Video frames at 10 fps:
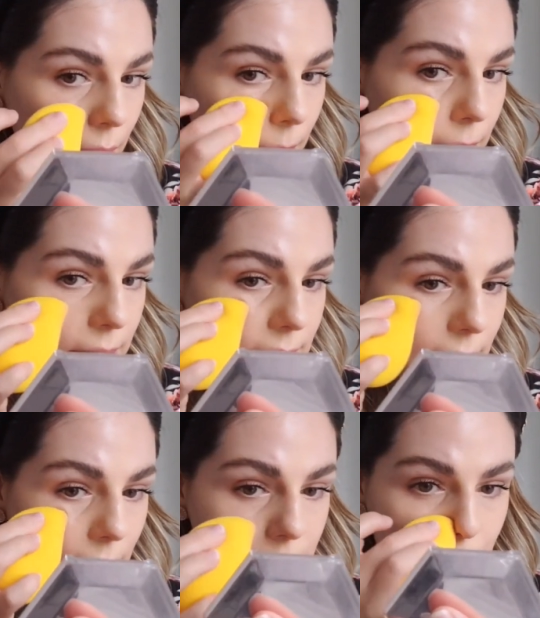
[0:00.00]
the
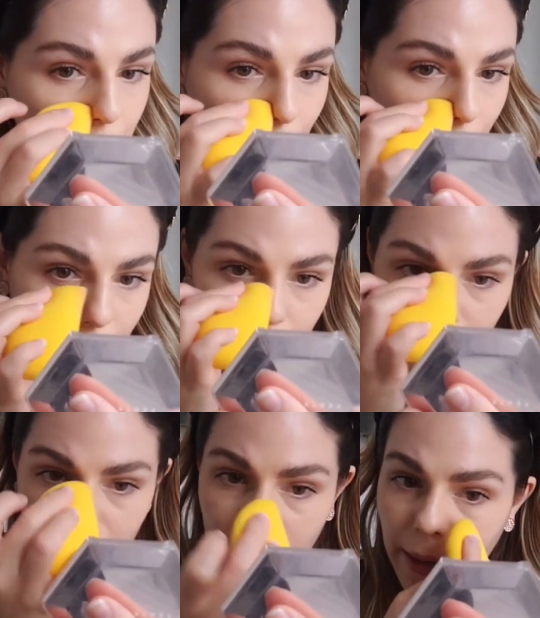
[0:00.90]
excess product
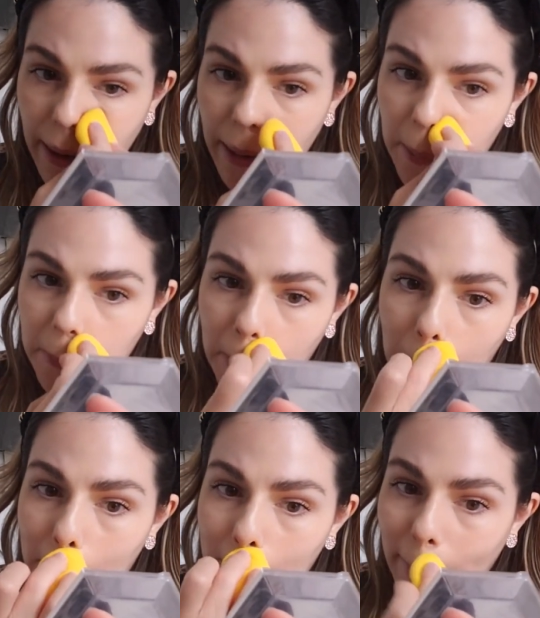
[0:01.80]
that I have
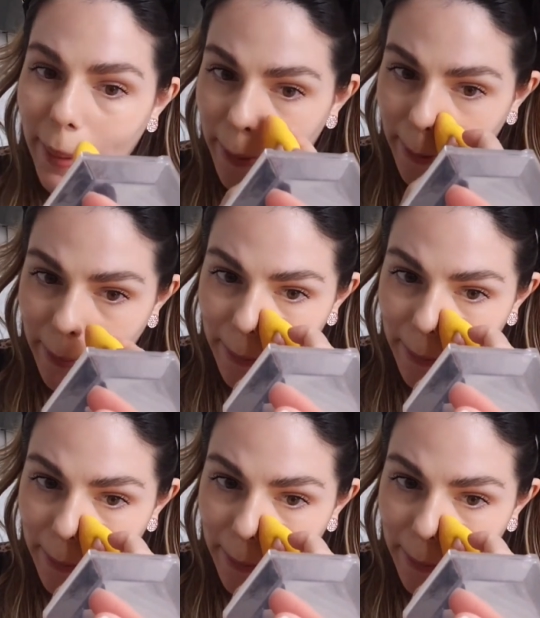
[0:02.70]
on my